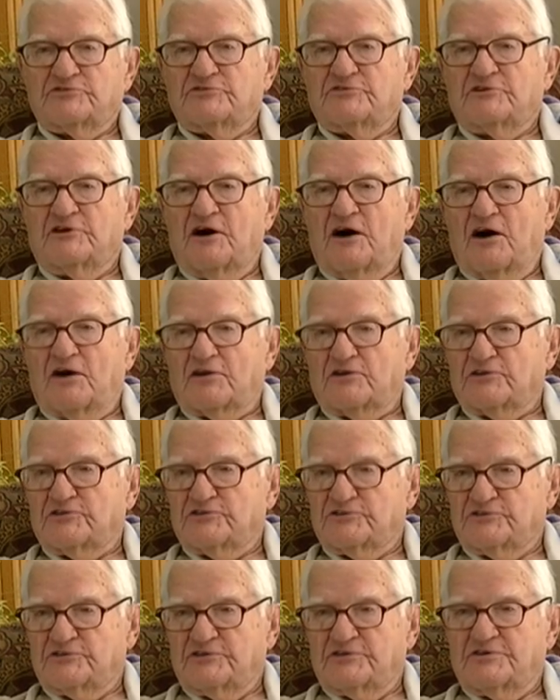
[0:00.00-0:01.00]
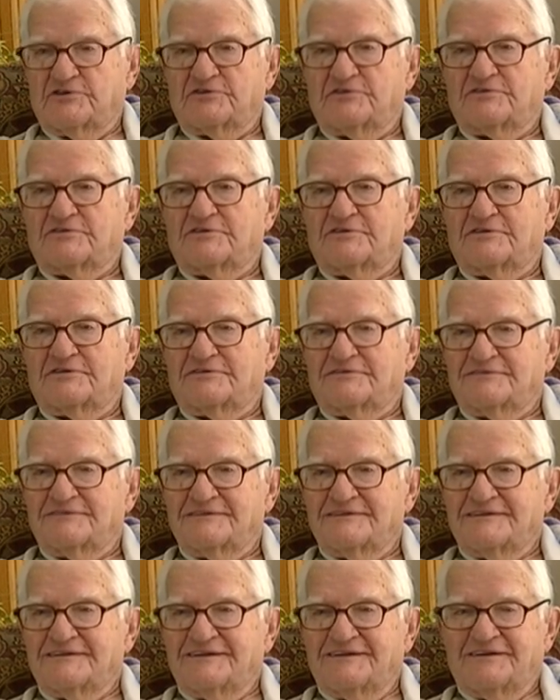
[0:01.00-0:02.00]
and honesty and
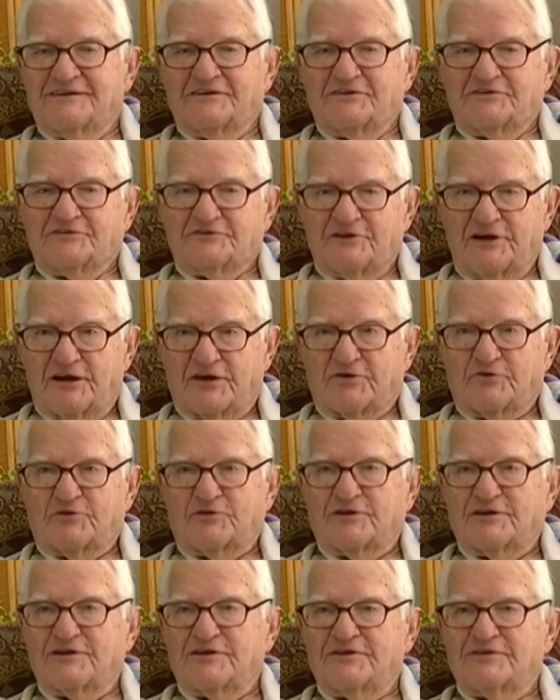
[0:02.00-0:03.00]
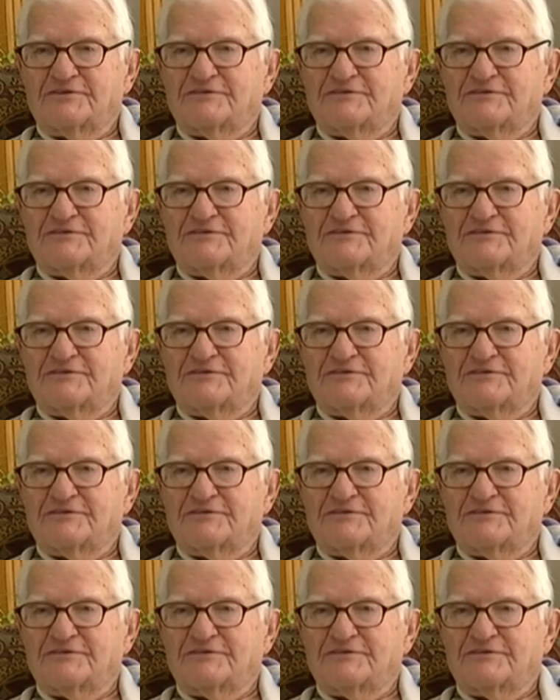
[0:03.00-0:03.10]
integrity